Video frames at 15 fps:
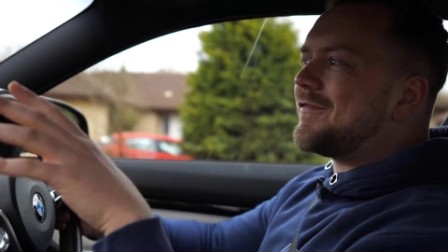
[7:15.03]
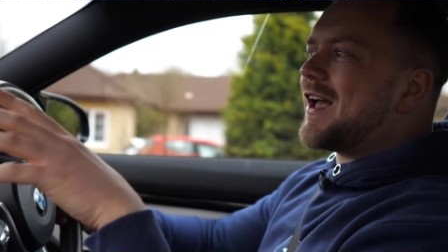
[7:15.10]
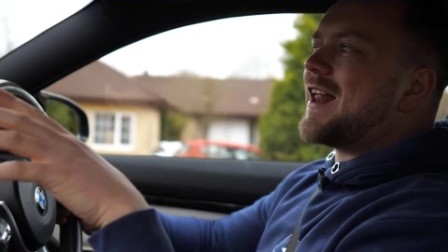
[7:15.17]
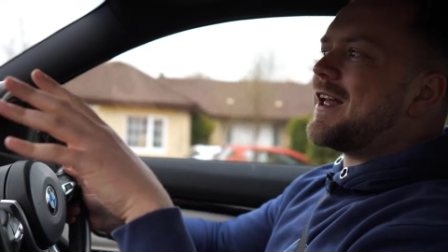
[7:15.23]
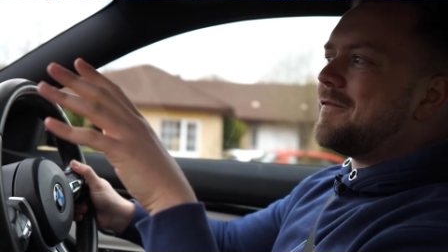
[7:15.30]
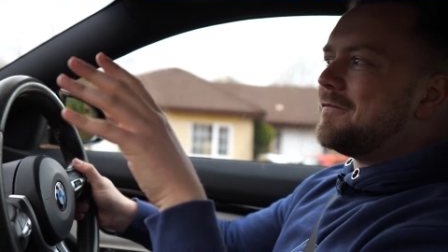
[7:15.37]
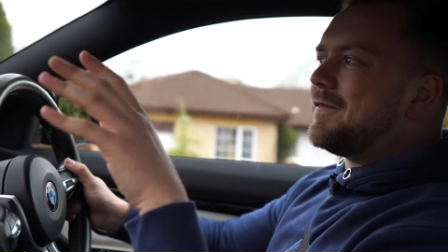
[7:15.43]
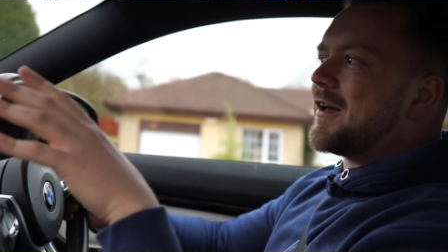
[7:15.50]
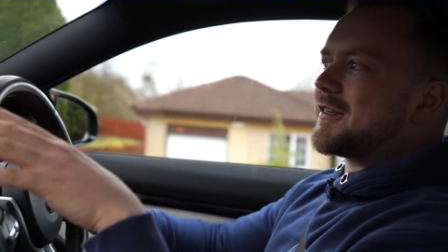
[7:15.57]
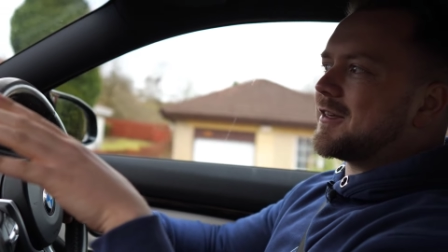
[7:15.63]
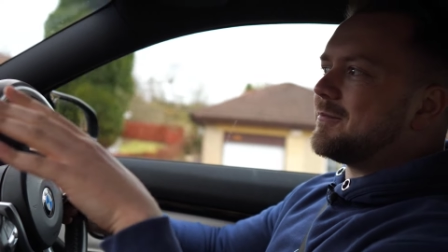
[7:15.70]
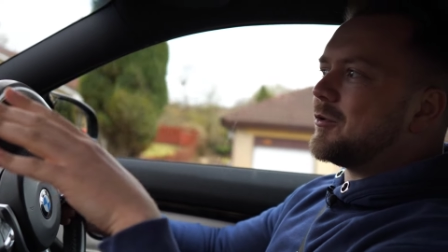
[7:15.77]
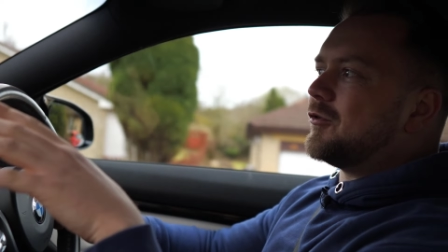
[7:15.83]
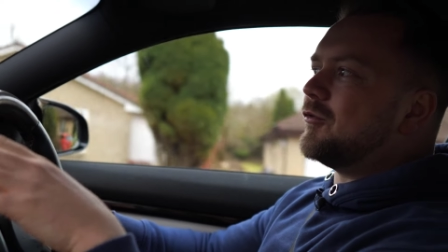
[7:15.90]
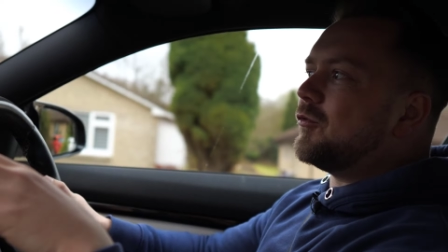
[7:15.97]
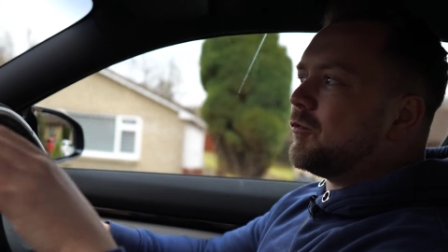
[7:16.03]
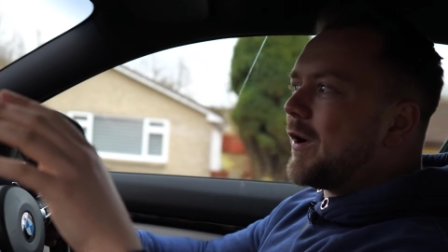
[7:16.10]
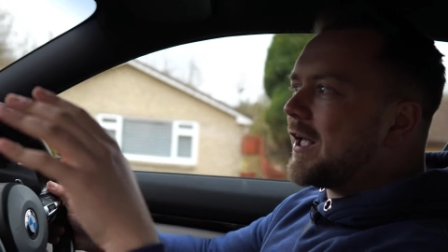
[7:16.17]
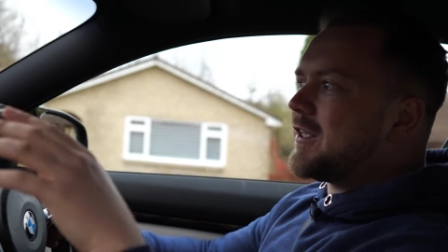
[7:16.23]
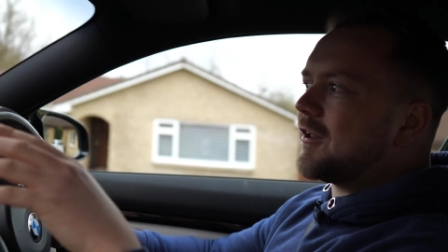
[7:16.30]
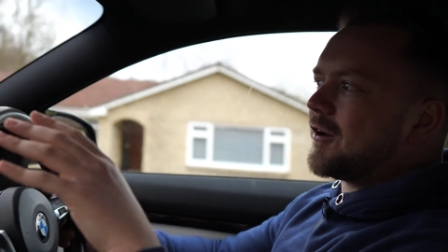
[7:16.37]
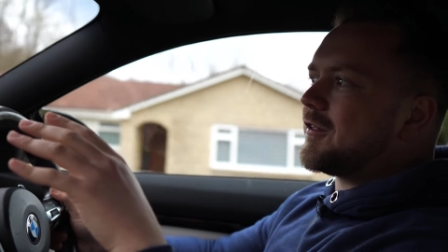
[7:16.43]
very visible
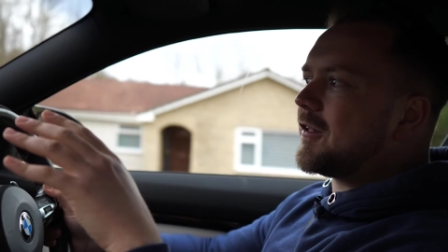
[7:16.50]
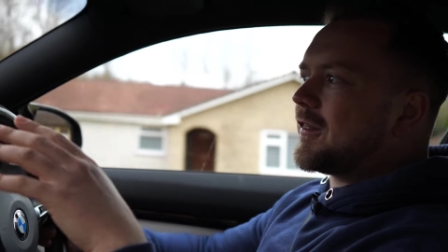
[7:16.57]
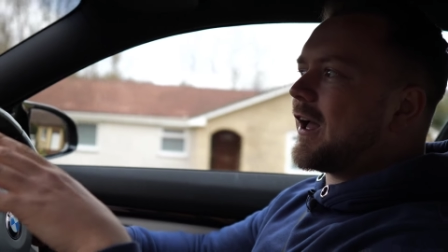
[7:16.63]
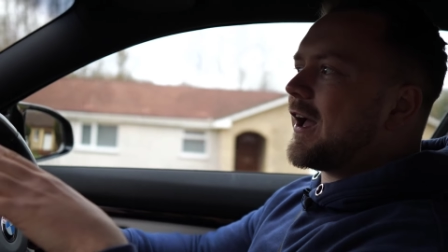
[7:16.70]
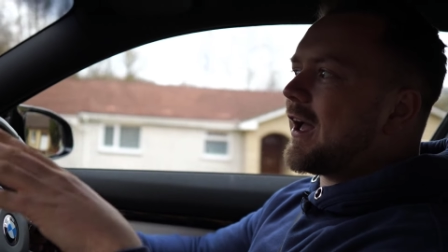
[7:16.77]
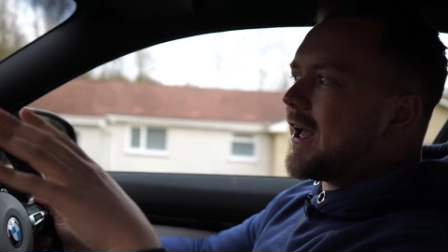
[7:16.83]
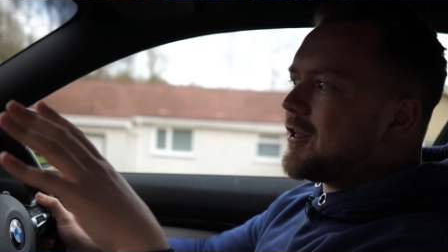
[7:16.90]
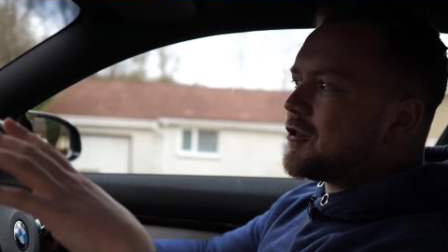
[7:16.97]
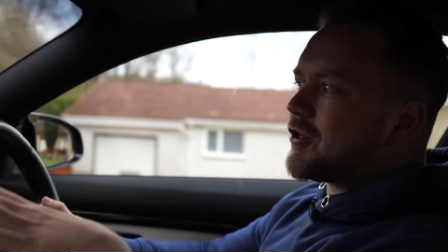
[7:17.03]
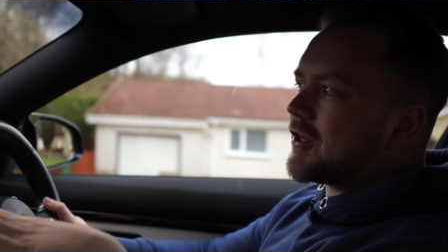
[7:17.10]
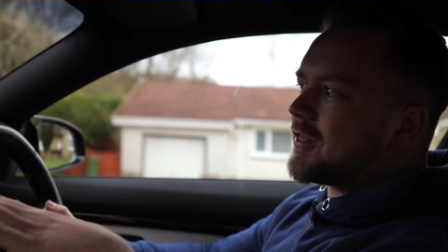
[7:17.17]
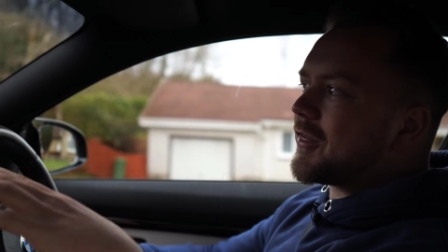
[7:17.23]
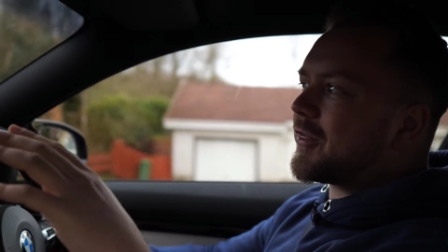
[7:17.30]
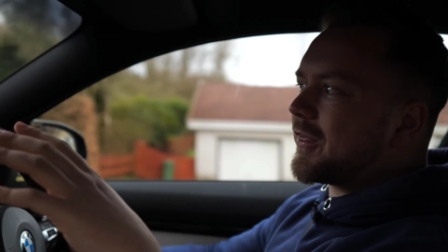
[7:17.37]
when you're under that engine,